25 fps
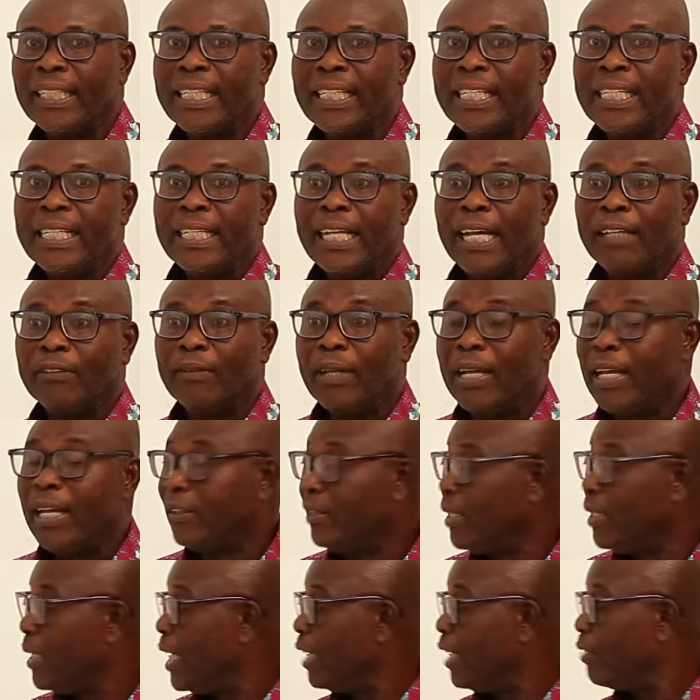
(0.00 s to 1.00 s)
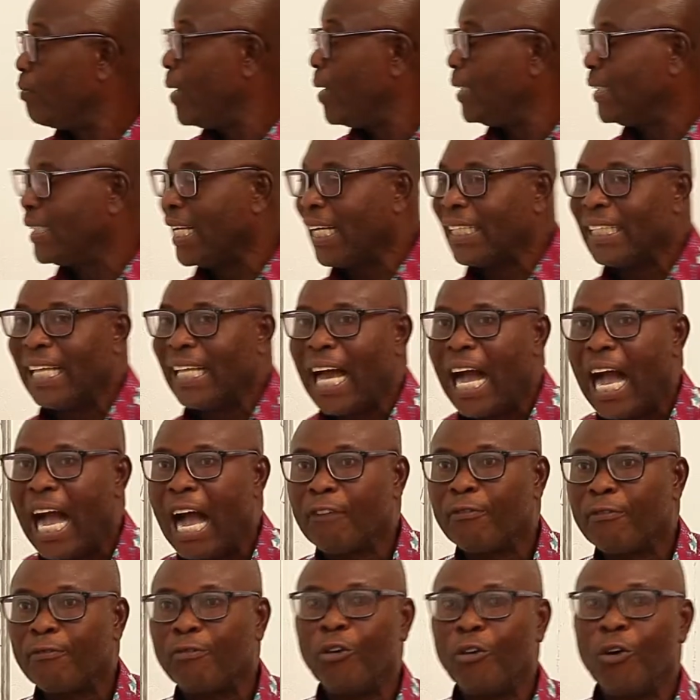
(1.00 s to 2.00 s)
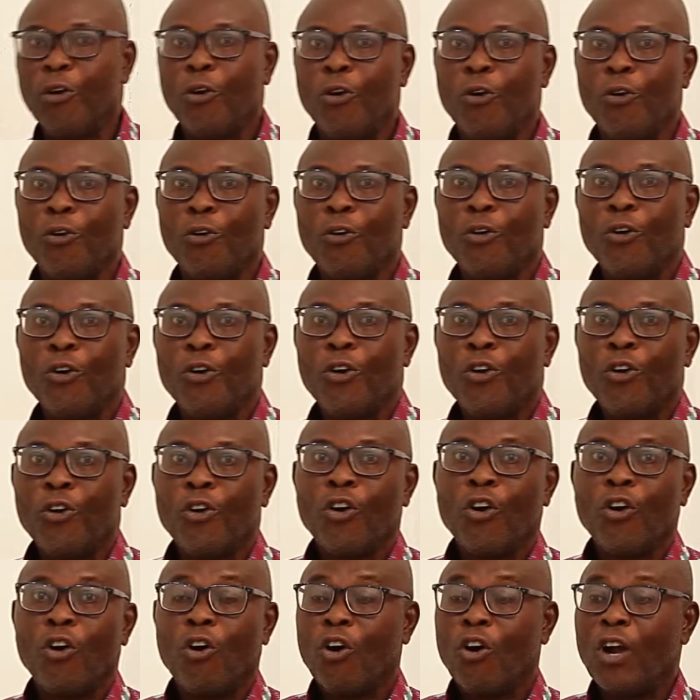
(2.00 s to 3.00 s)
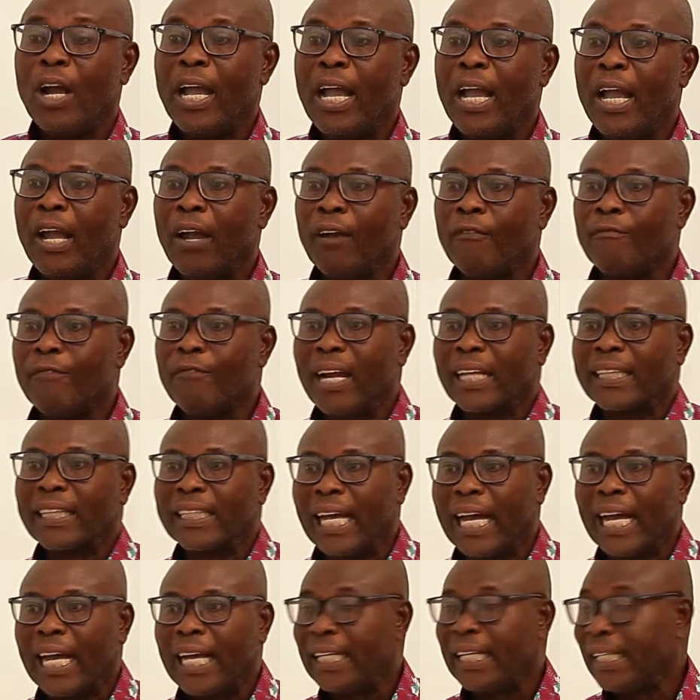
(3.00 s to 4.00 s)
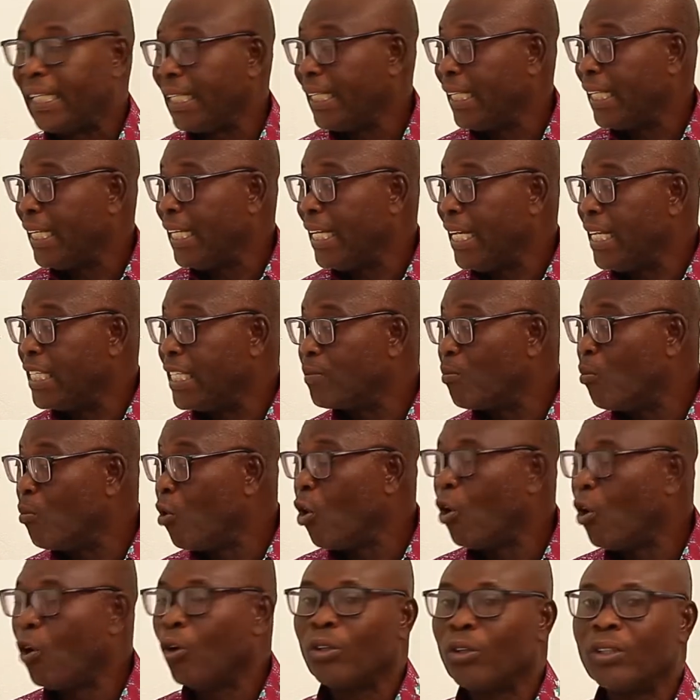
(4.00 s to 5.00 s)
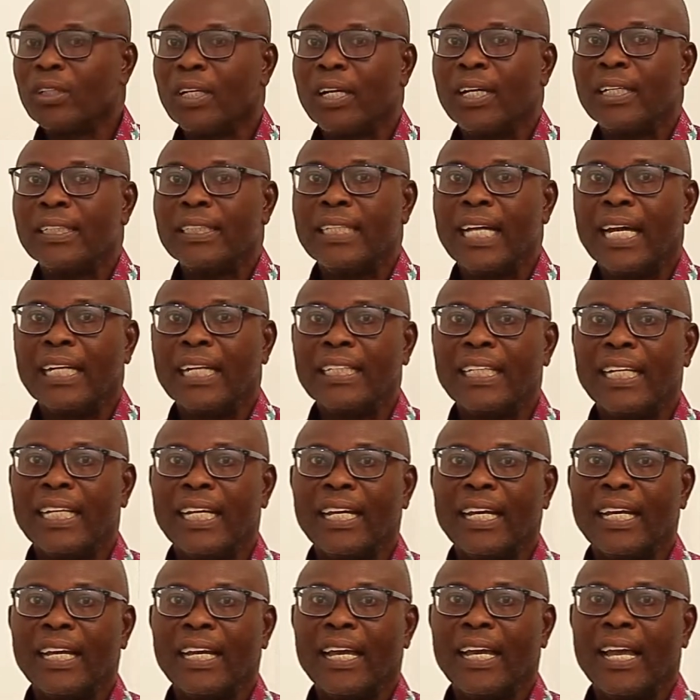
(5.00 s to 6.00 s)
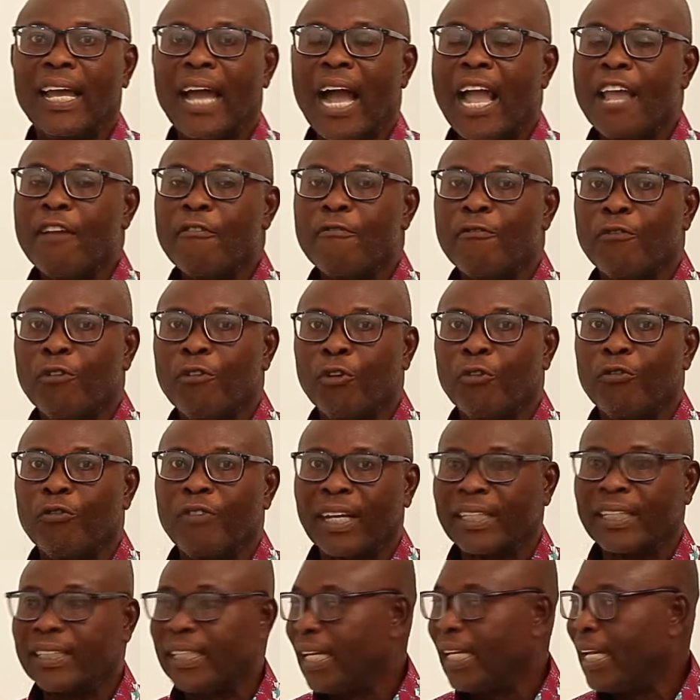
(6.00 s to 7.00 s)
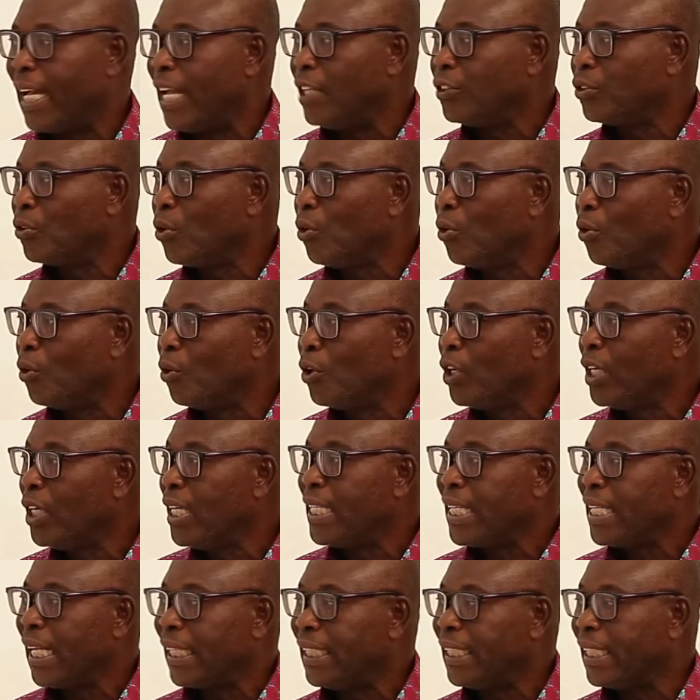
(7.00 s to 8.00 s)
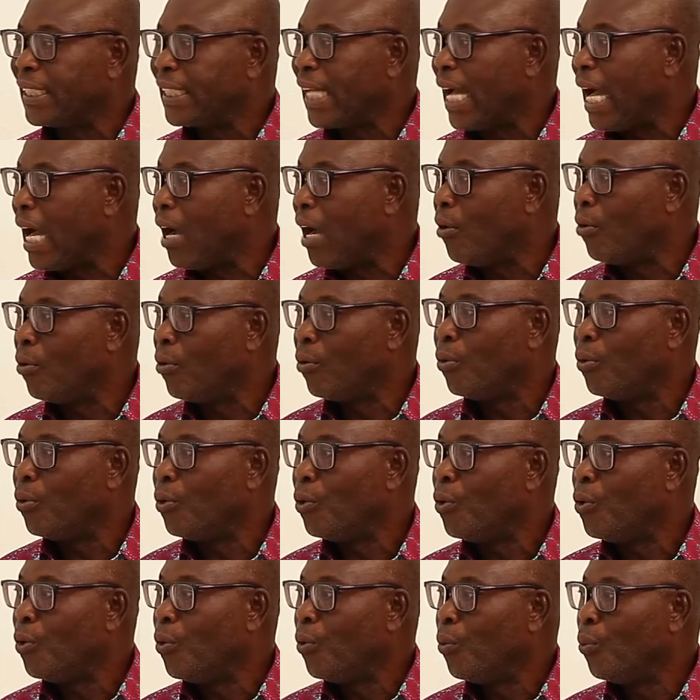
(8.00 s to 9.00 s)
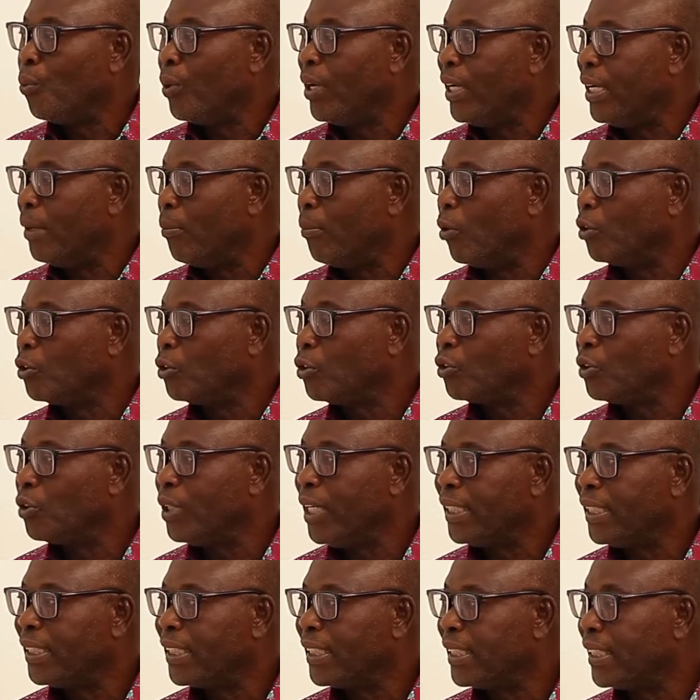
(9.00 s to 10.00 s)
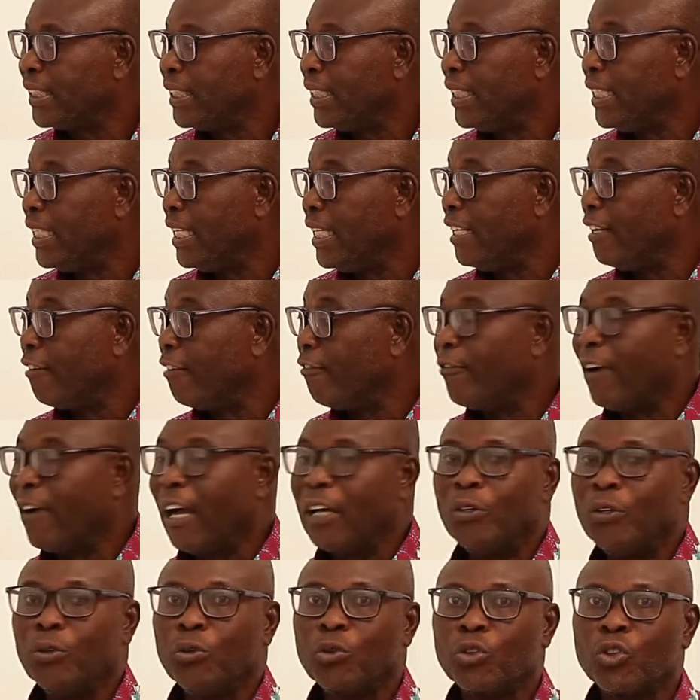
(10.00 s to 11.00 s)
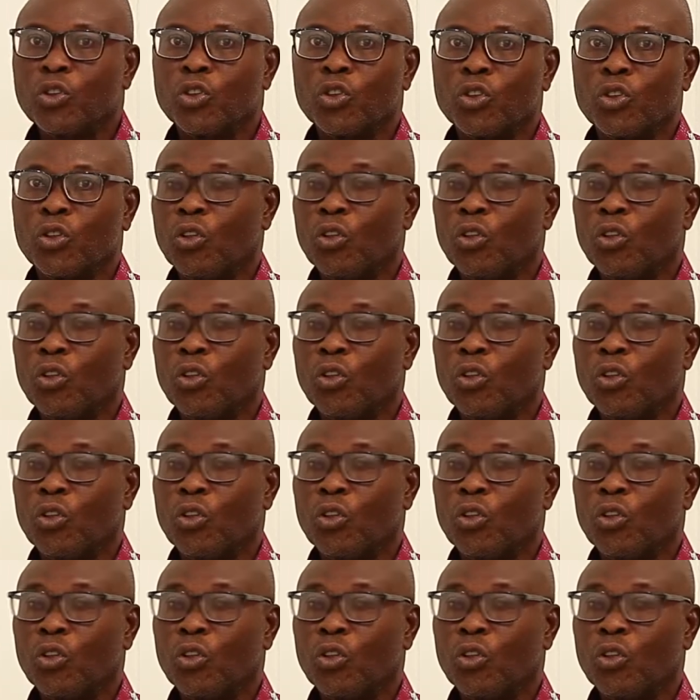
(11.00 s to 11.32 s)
it means that the outflow vector is more than the inflow vector. And so that is how we demonstrate the values